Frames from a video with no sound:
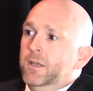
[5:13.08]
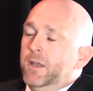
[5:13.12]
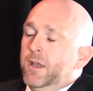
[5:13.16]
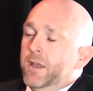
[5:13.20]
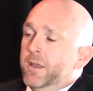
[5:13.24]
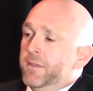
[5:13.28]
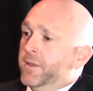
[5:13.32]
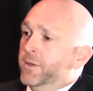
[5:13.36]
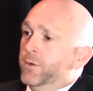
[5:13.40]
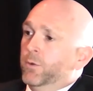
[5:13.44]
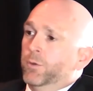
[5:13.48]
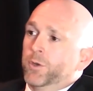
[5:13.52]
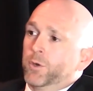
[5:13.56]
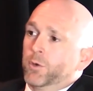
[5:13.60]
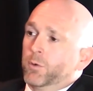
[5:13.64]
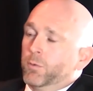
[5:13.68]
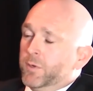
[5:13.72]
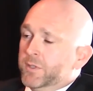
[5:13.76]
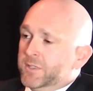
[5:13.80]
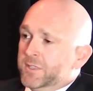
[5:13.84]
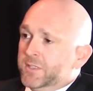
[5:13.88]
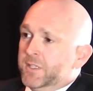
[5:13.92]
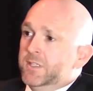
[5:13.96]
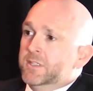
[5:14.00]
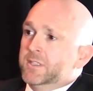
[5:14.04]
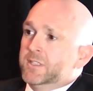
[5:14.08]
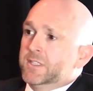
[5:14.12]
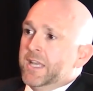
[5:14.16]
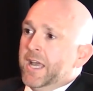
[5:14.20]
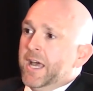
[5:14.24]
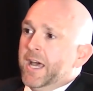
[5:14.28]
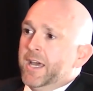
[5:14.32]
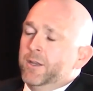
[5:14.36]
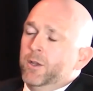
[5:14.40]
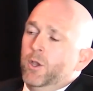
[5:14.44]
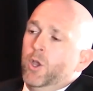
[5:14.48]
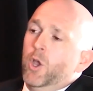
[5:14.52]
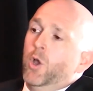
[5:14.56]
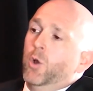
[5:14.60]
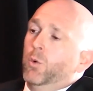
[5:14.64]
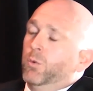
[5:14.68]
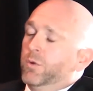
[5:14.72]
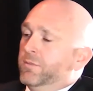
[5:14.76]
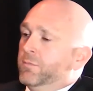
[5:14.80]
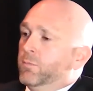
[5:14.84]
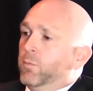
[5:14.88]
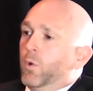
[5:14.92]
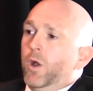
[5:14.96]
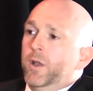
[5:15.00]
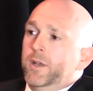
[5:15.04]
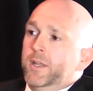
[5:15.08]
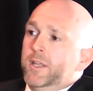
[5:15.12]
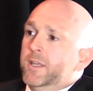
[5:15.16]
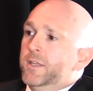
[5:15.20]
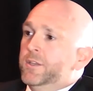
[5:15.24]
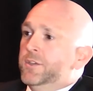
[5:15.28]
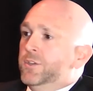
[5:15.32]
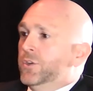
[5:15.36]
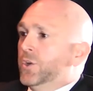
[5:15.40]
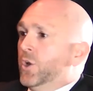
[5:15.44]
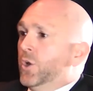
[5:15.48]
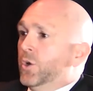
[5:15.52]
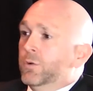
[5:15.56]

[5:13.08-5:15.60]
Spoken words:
Then on our receipt side, we brought in,